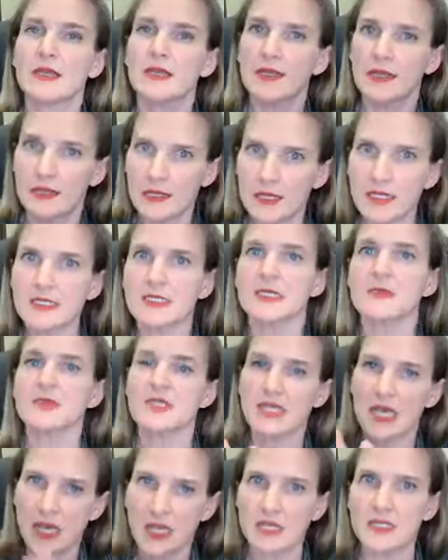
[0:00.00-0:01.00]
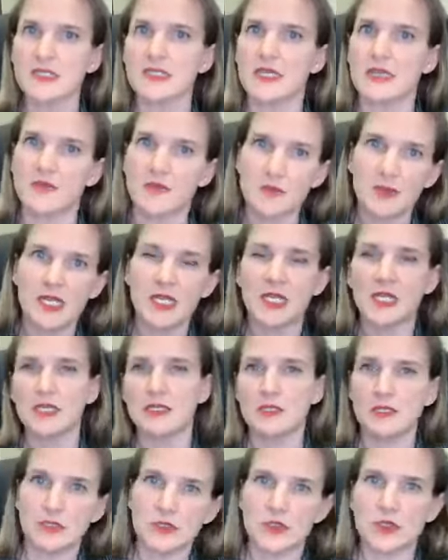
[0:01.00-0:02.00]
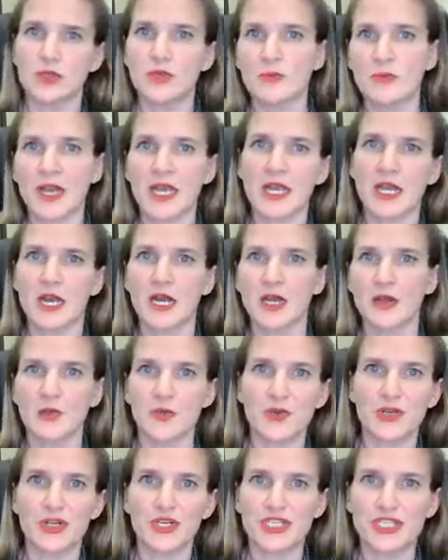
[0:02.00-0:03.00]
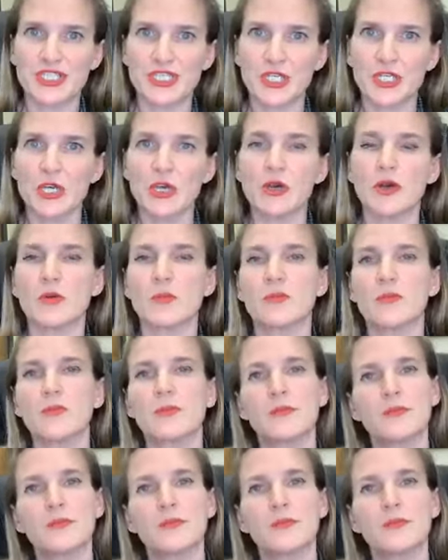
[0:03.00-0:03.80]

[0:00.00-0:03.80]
And then it subsides and everybody, you know, kumbaya and we're good to go.